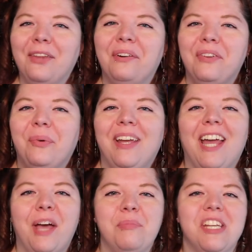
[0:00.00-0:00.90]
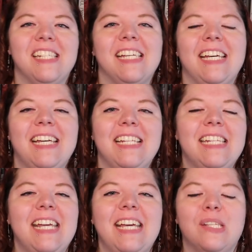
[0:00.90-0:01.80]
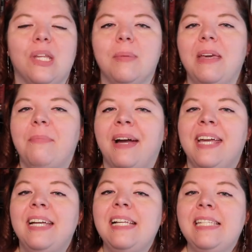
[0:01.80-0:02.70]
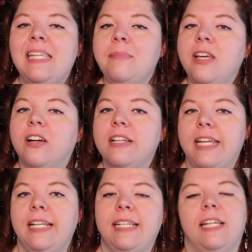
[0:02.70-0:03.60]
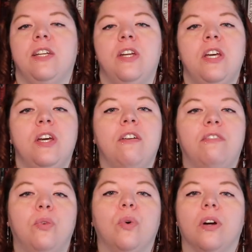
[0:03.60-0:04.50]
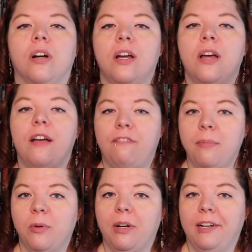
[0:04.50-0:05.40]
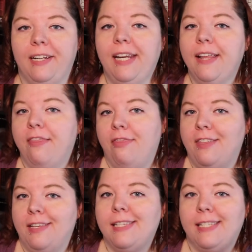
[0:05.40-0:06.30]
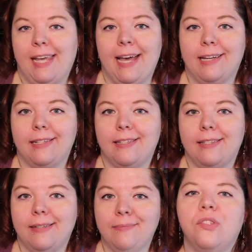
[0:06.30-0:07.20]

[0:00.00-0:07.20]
Hello everyone, I'm Jessica and today is going to be my T B R Takedown for February, the stats.